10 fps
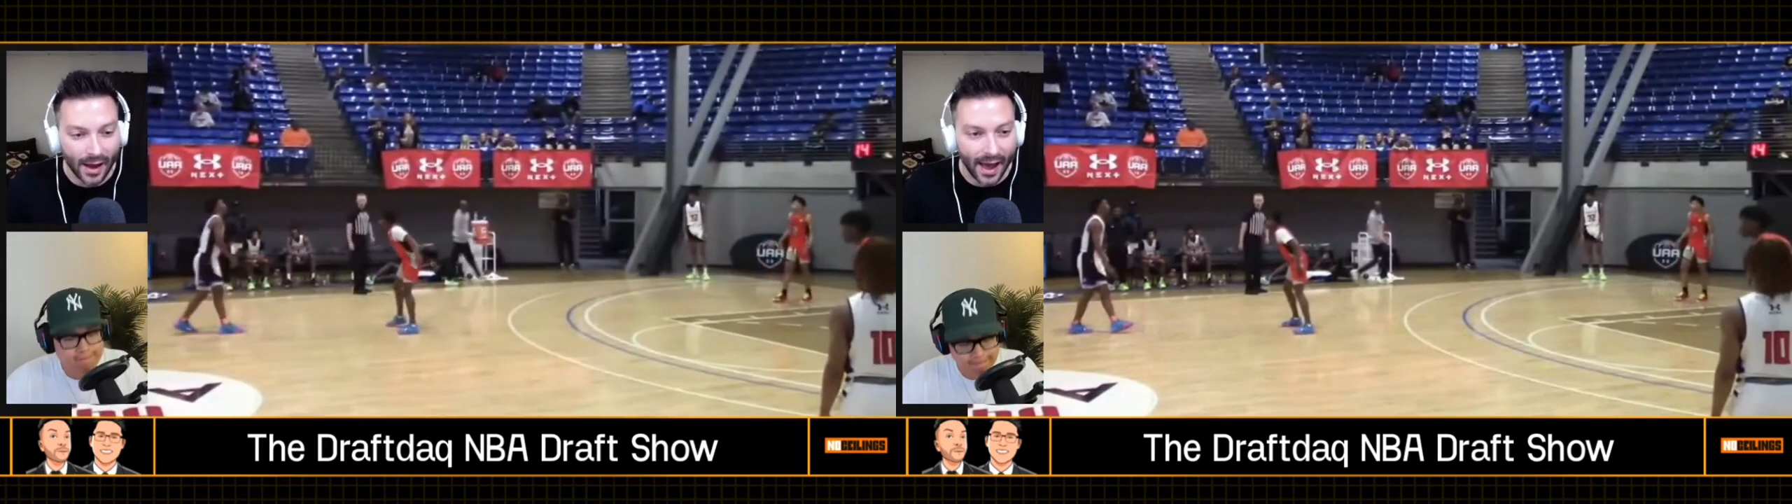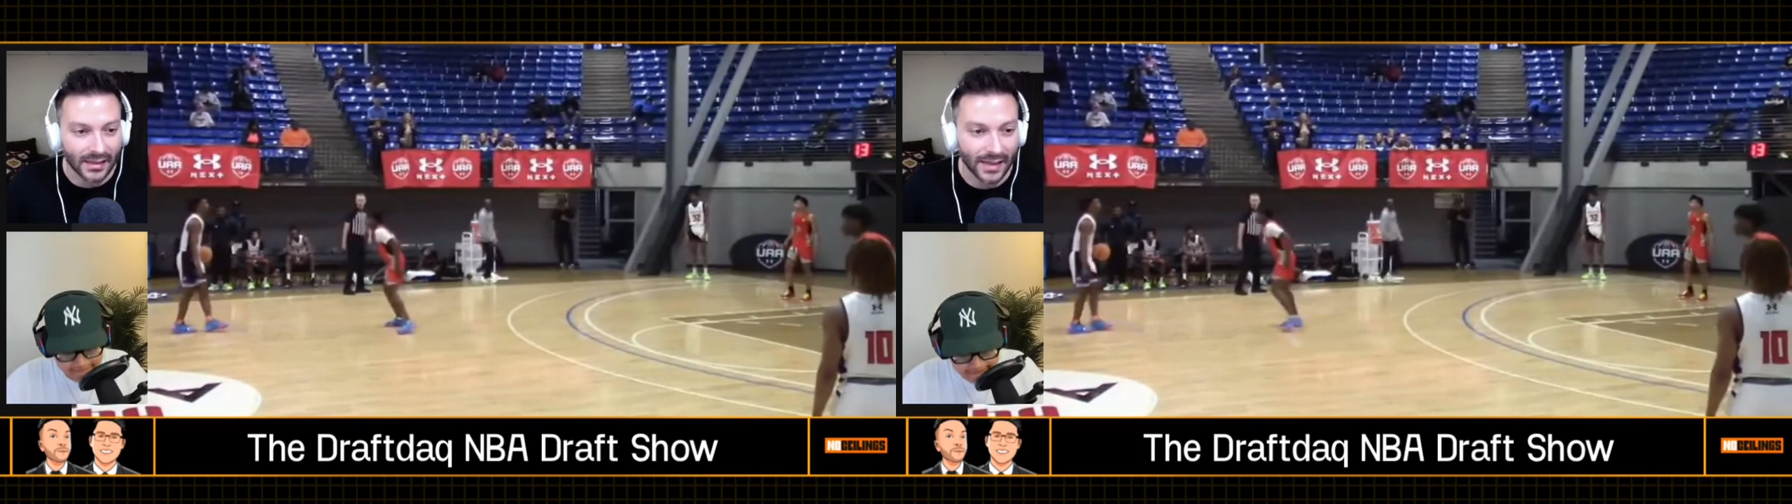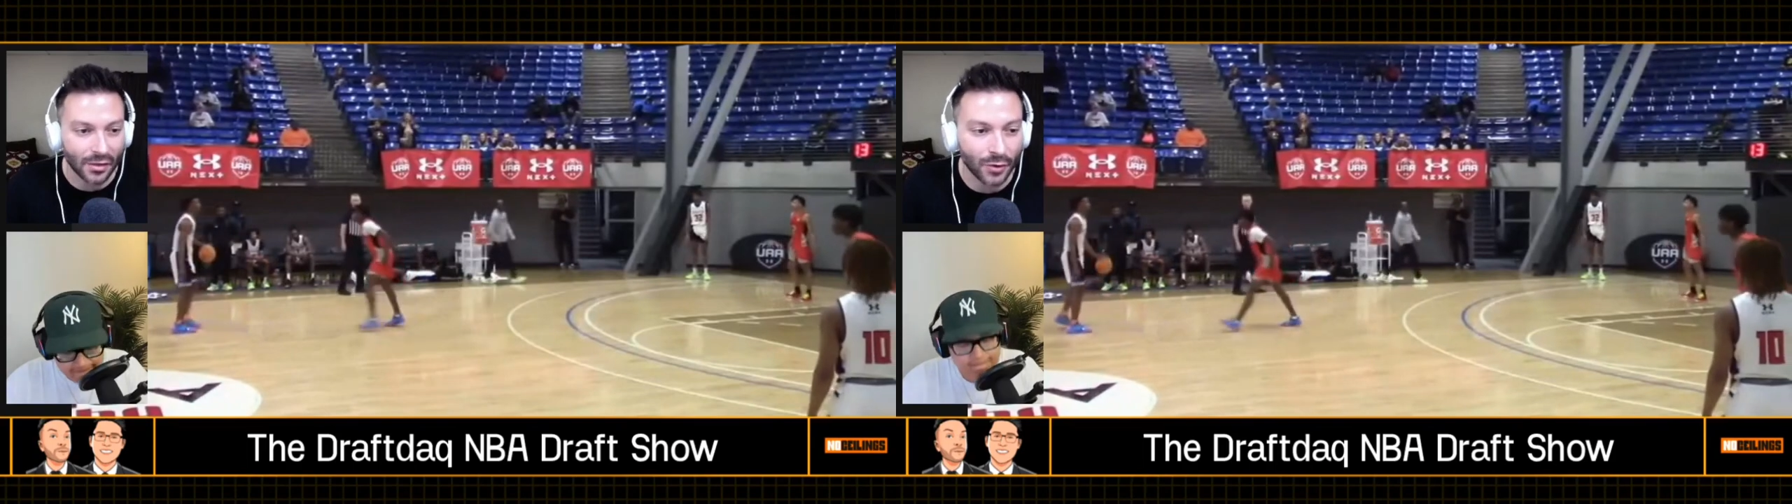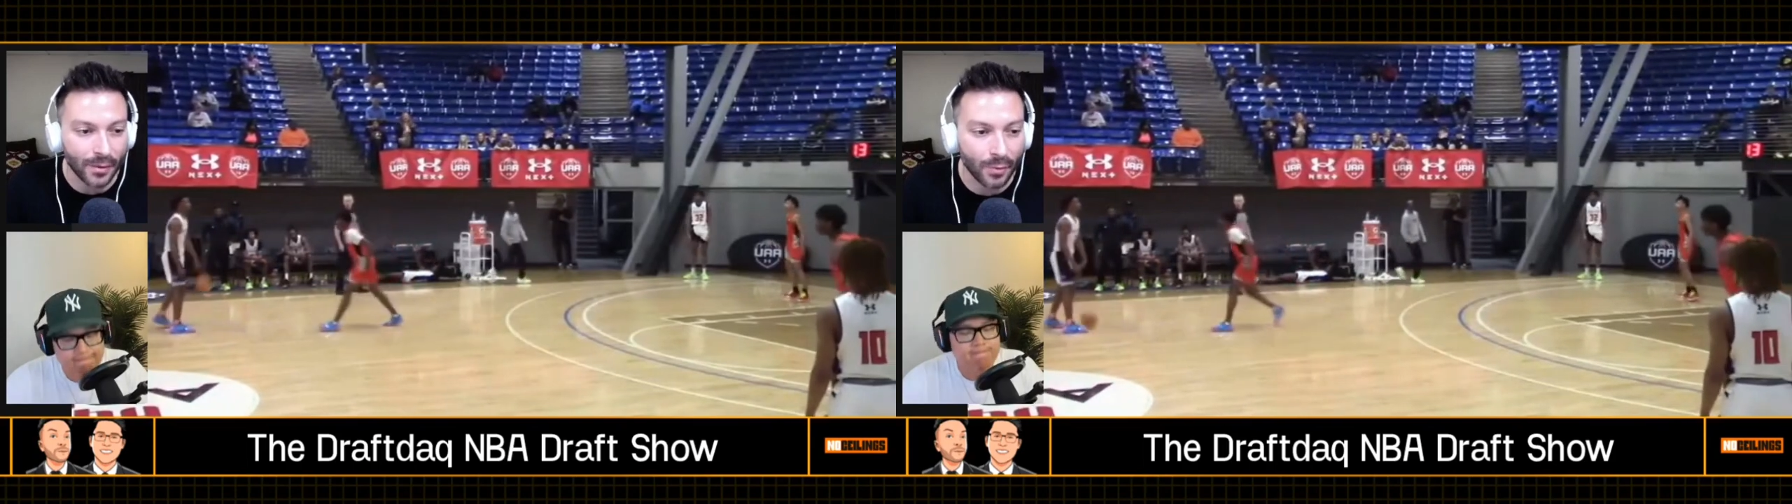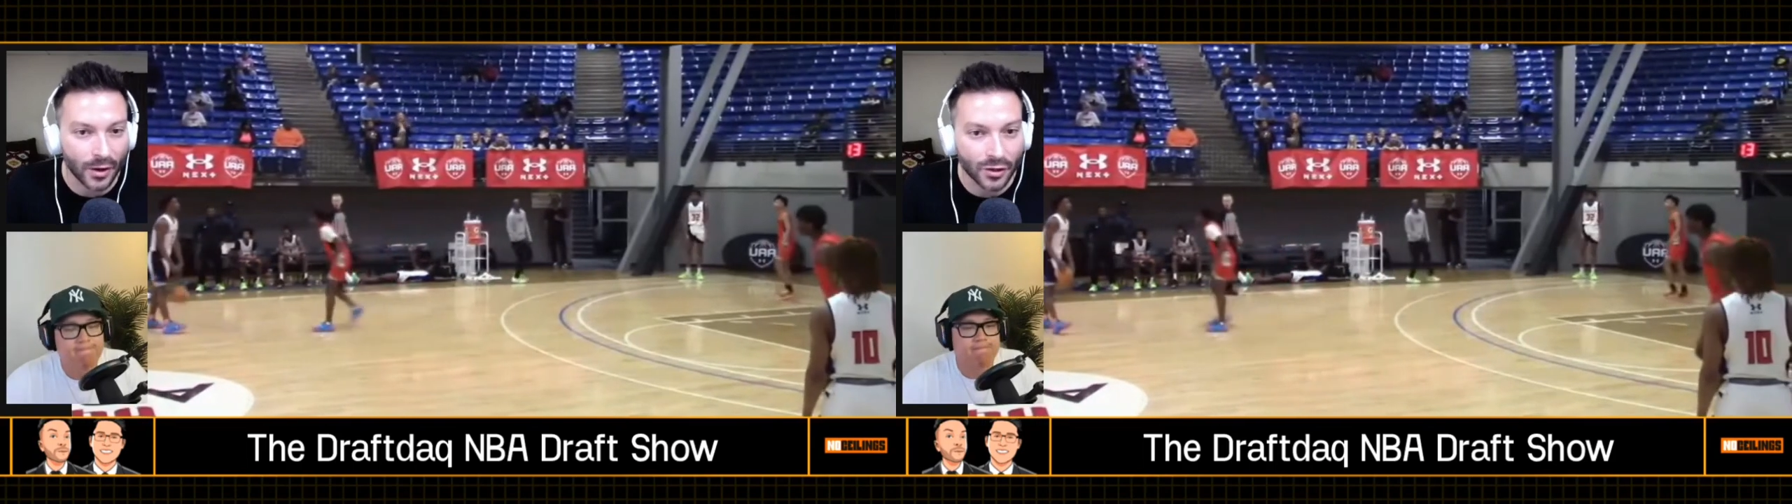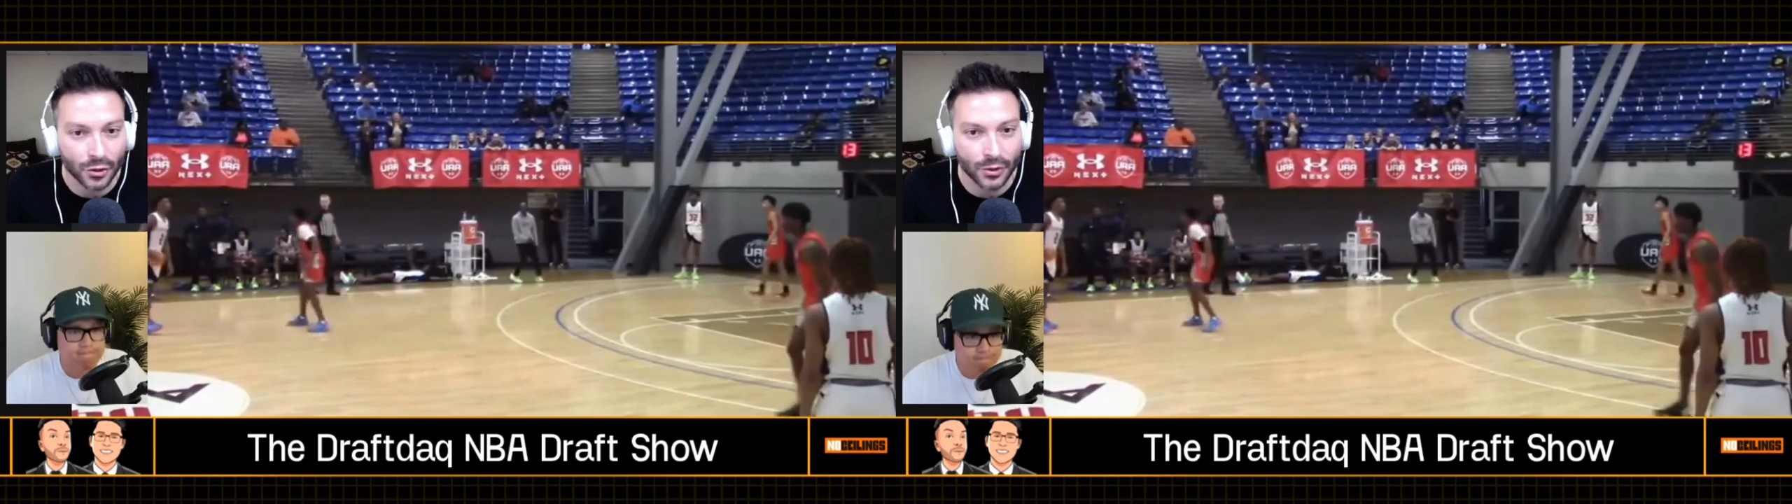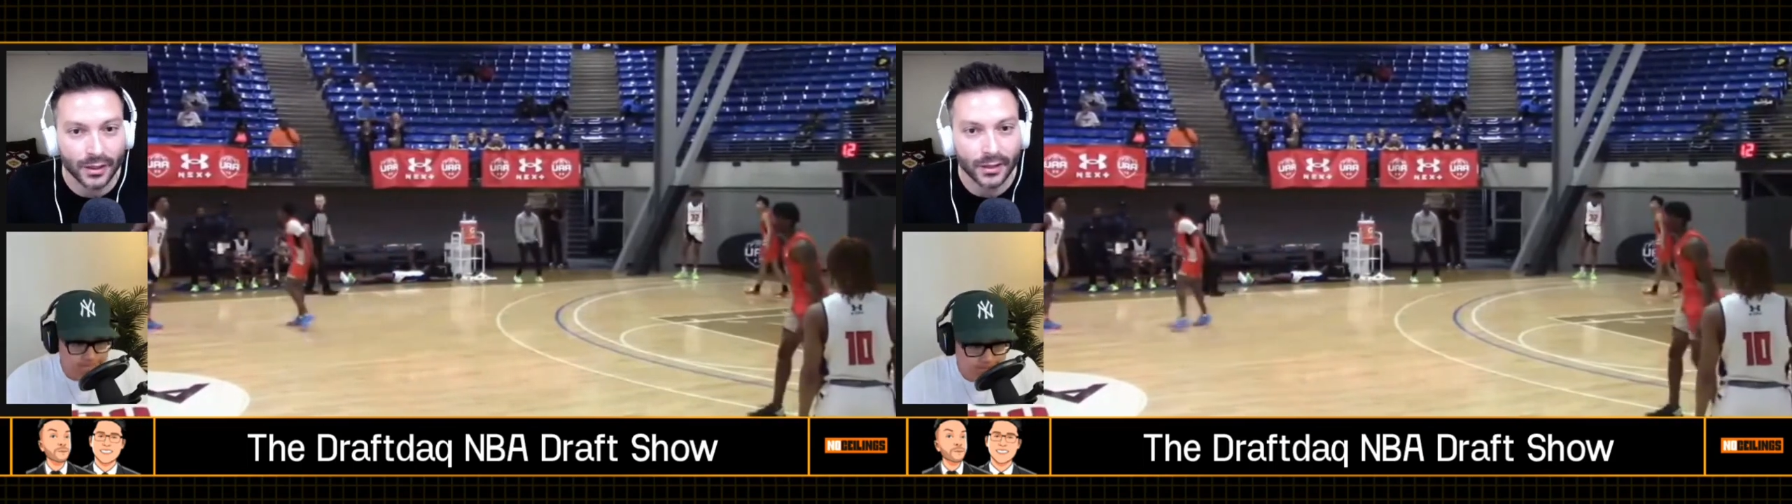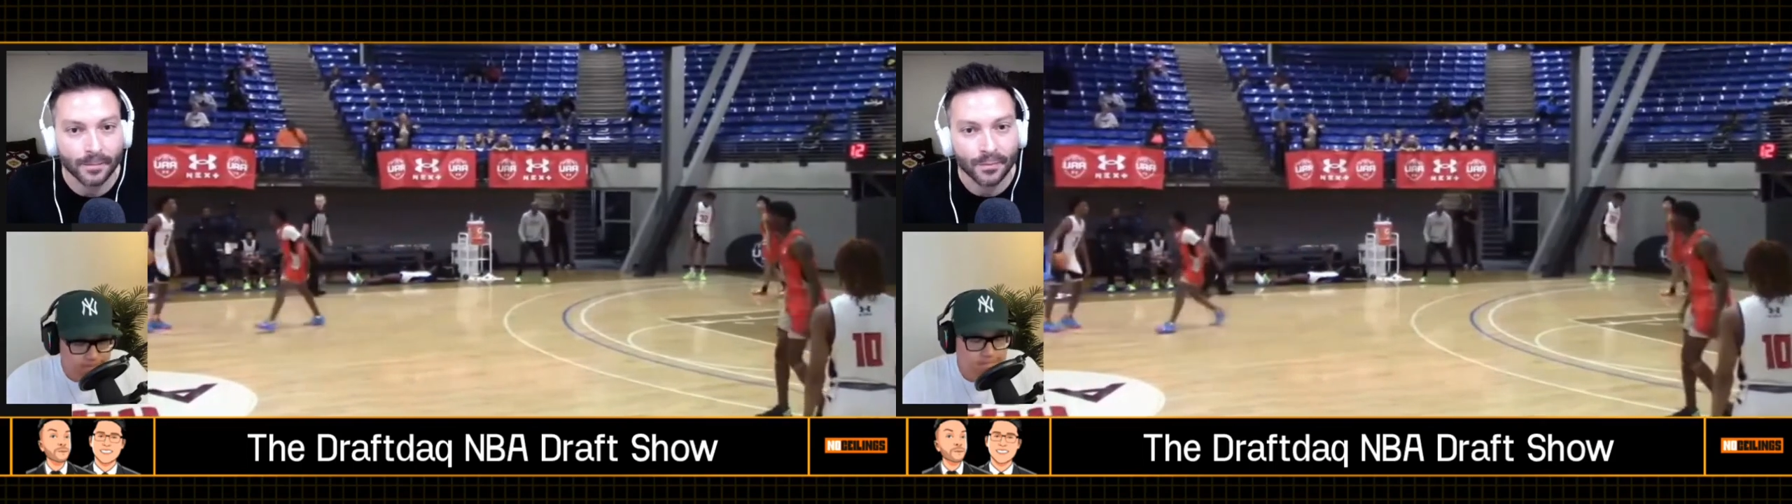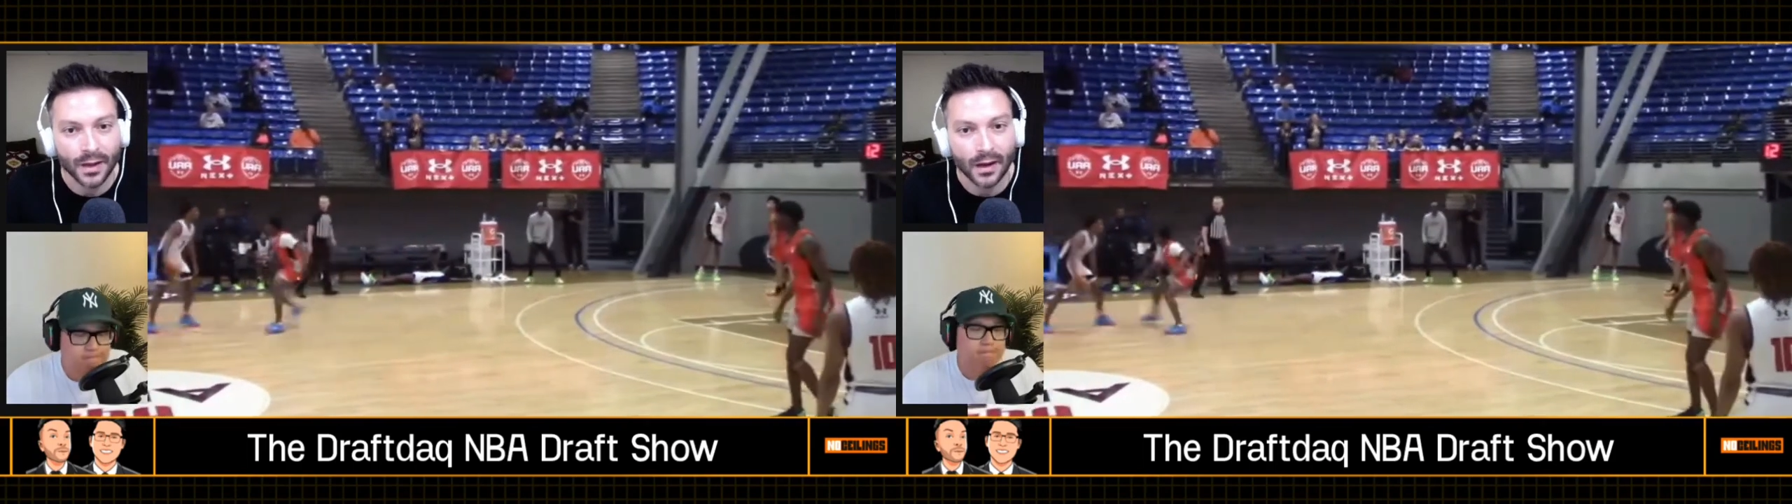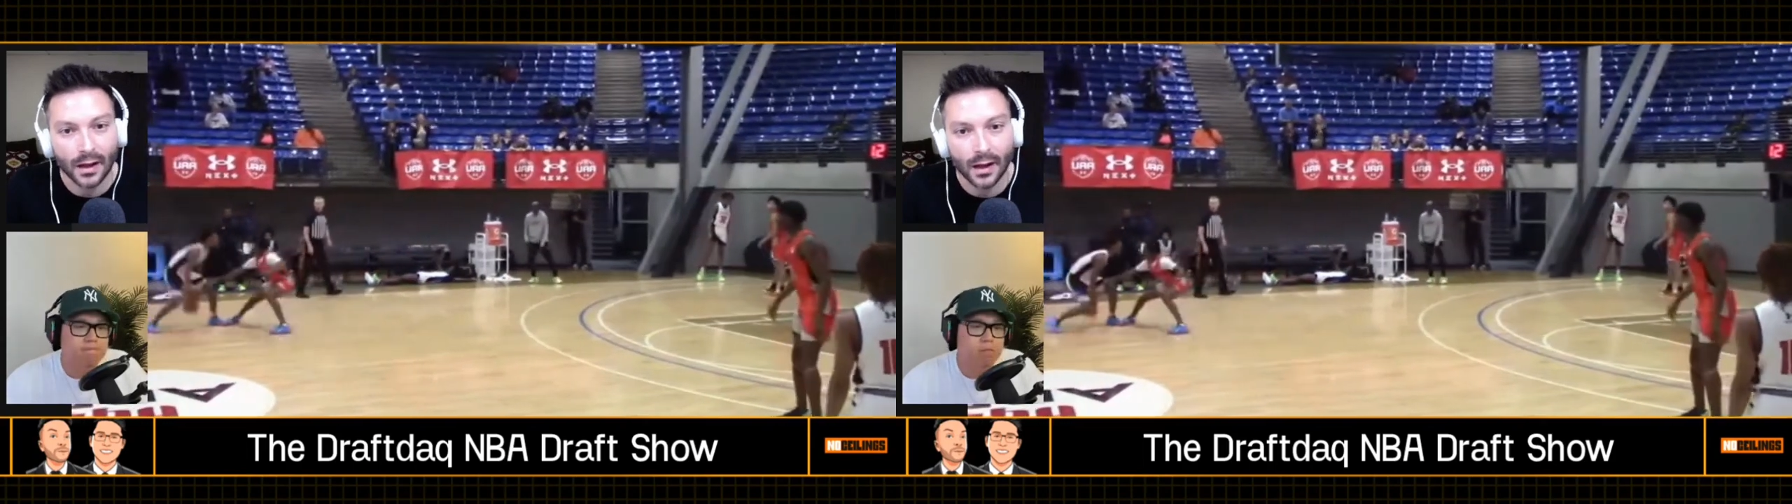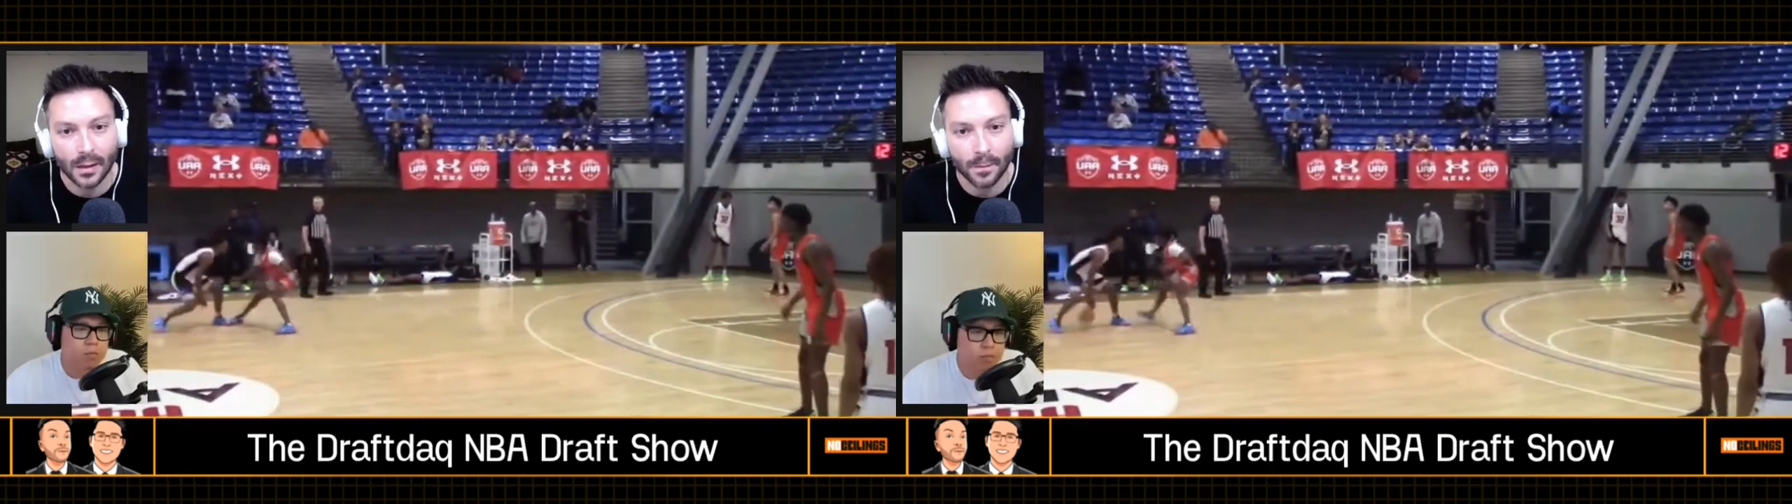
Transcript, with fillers: as a three point shooter. Um,